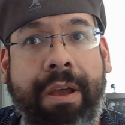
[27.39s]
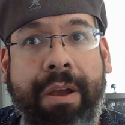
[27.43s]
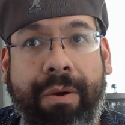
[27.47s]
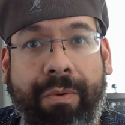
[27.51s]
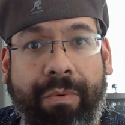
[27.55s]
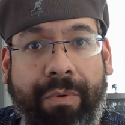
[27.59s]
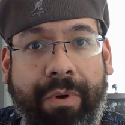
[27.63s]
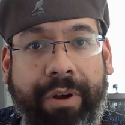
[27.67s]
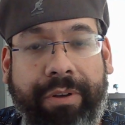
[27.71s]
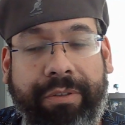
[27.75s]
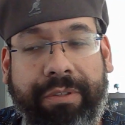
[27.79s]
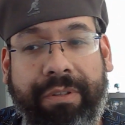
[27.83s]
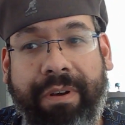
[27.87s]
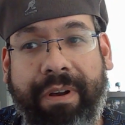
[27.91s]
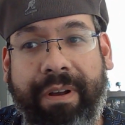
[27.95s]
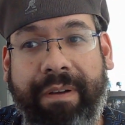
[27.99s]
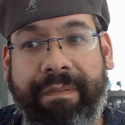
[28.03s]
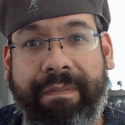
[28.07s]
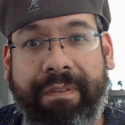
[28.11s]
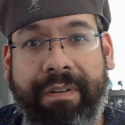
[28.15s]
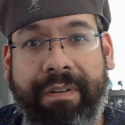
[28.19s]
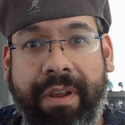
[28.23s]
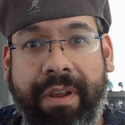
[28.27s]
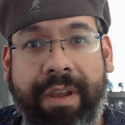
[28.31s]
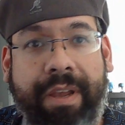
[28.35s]
We're also on
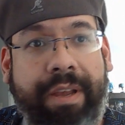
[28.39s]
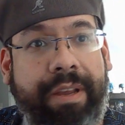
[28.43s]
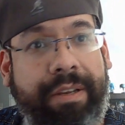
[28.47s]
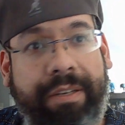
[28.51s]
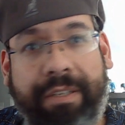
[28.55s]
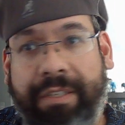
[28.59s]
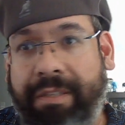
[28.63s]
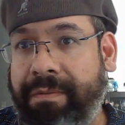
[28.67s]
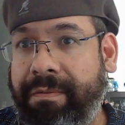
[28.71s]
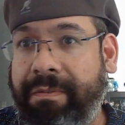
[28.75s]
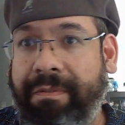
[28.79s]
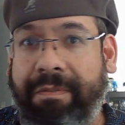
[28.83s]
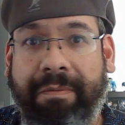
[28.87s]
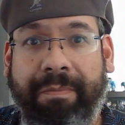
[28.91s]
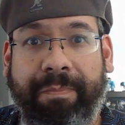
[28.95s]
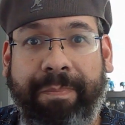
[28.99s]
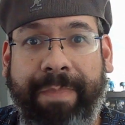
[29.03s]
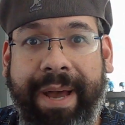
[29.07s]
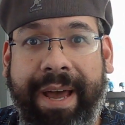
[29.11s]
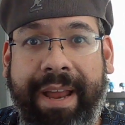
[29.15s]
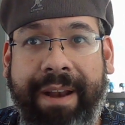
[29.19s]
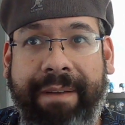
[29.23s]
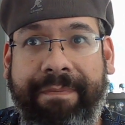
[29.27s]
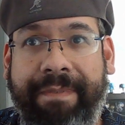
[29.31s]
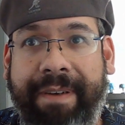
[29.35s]

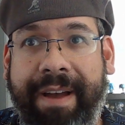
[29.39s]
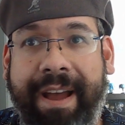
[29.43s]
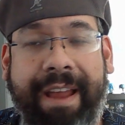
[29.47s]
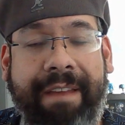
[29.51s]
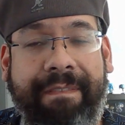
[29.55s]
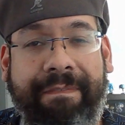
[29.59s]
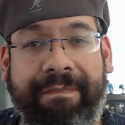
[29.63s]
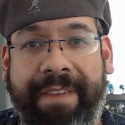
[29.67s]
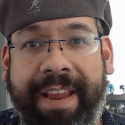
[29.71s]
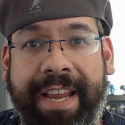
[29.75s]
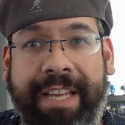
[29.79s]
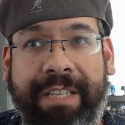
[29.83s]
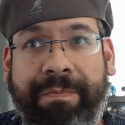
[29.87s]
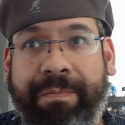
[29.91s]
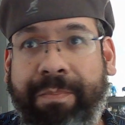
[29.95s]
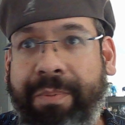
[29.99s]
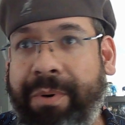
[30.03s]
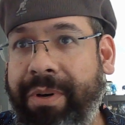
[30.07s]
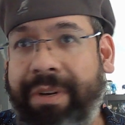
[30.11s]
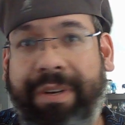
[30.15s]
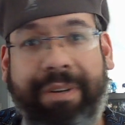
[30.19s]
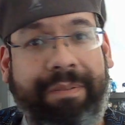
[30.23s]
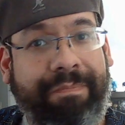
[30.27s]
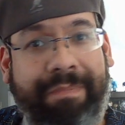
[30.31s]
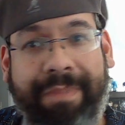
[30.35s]
Spotify, Facebook,
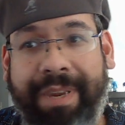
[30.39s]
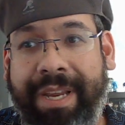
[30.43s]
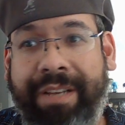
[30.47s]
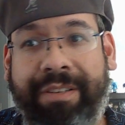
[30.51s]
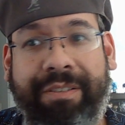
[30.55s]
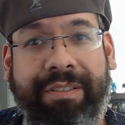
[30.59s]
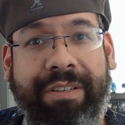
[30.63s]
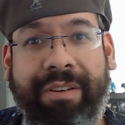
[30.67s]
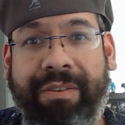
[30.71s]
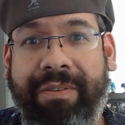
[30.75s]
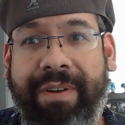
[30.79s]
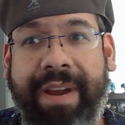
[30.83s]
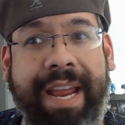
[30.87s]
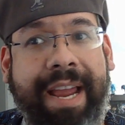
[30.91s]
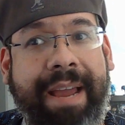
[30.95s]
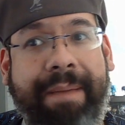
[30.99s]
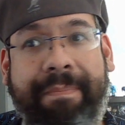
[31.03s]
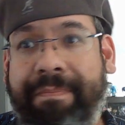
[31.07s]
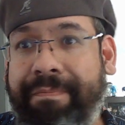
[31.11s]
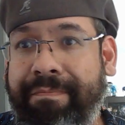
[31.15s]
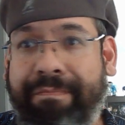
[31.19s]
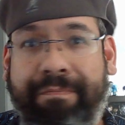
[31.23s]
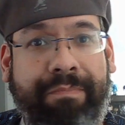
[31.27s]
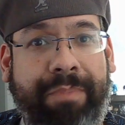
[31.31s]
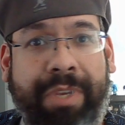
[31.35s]
Instagram,
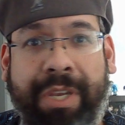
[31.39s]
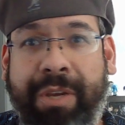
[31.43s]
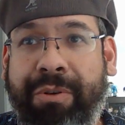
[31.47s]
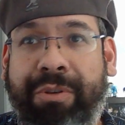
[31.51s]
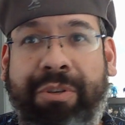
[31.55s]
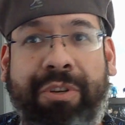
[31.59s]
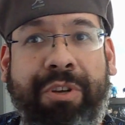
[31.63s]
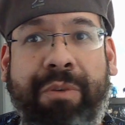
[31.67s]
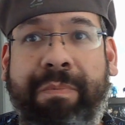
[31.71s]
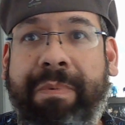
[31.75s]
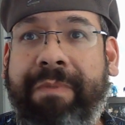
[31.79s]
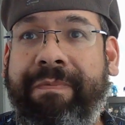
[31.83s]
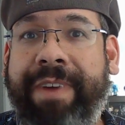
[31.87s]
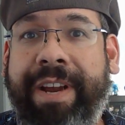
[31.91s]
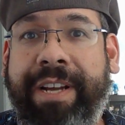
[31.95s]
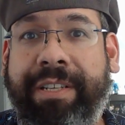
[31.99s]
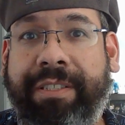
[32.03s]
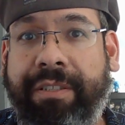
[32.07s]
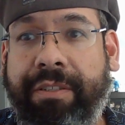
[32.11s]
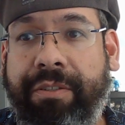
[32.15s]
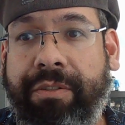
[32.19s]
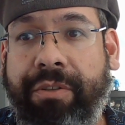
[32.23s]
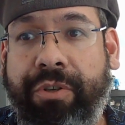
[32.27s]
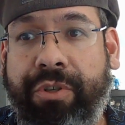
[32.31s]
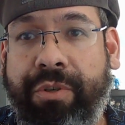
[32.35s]
YouTube, and various other
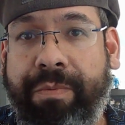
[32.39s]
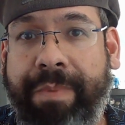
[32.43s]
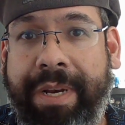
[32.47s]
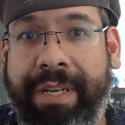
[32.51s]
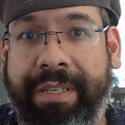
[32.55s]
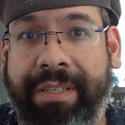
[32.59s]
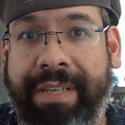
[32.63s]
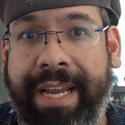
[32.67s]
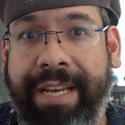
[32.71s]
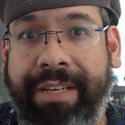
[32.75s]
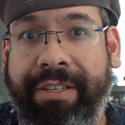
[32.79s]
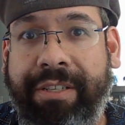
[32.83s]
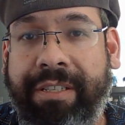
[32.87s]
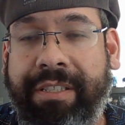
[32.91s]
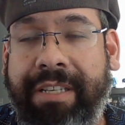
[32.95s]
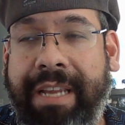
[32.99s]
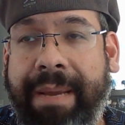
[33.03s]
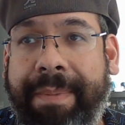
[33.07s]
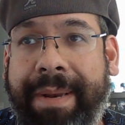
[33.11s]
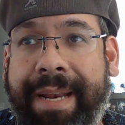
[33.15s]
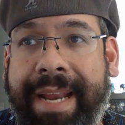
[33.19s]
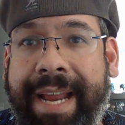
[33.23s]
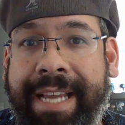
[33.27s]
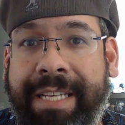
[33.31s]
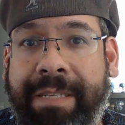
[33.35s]
social media sites. Just type in
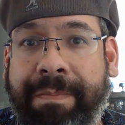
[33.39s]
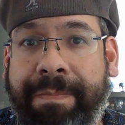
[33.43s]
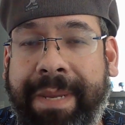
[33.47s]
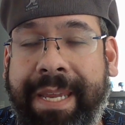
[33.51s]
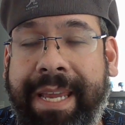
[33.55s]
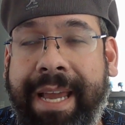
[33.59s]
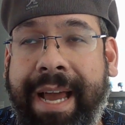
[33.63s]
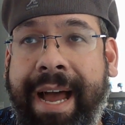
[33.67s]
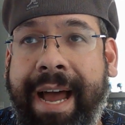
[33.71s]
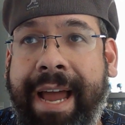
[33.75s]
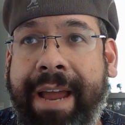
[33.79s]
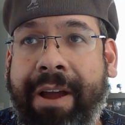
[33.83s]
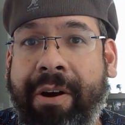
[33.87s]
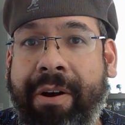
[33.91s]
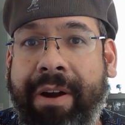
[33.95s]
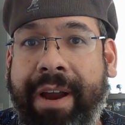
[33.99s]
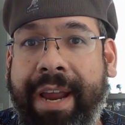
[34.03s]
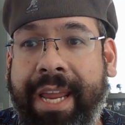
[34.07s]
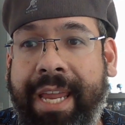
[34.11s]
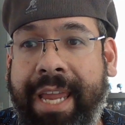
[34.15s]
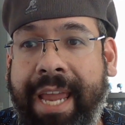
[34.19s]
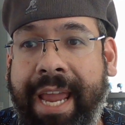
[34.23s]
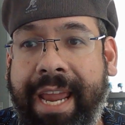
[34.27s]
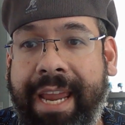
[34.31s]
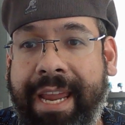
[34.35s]

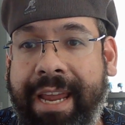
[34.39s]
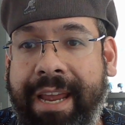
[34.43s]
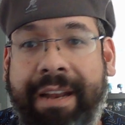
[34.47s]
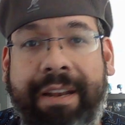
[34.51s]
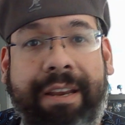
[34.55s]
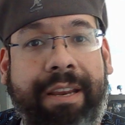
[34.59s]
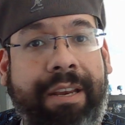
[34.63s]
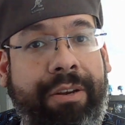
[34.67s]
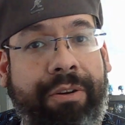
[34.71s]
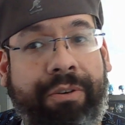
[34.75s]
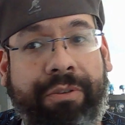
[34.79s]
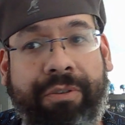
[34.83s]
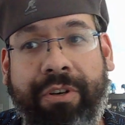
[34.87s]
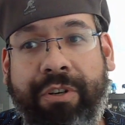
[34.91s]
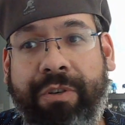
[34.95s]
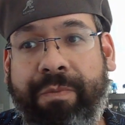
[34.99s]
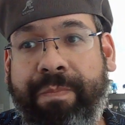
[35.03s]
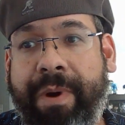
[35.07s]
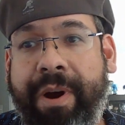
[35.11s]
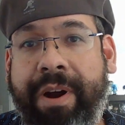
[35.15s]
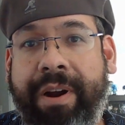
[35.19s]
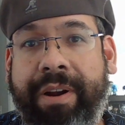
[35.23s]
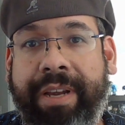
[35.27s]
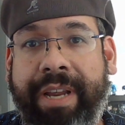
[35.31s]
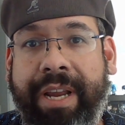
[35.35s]
SPIRAKN in your search bar,
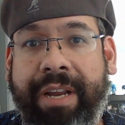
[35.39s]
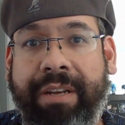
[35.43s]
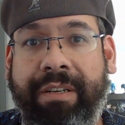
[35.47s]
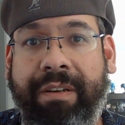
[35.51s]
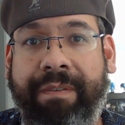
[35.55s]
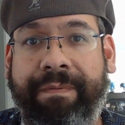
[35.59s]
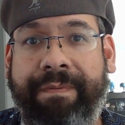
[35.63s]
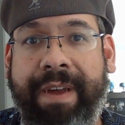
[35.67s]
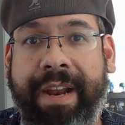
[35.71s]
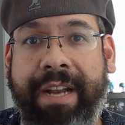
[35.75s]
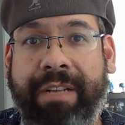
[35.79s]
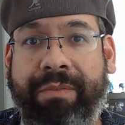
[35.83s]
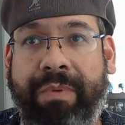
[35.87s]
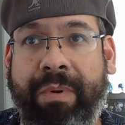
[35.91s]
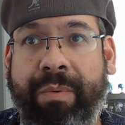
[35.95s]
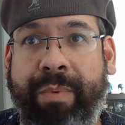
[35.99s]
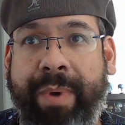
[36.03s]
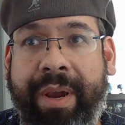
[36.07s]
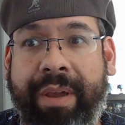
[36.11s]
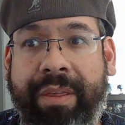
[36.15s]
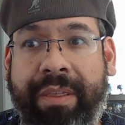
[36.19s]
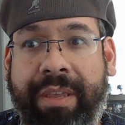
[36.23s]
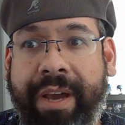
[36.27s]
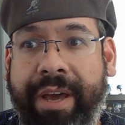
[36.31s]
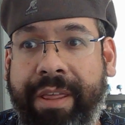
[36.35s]
and I'll guarantee you find us one way or
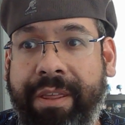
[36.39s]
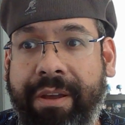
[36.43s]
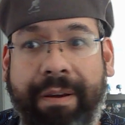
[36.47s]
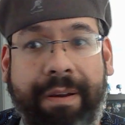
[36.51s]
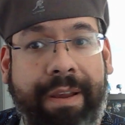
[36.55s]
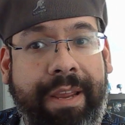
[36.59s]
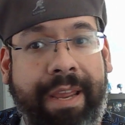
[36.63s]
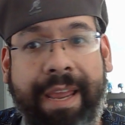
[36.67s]
the other.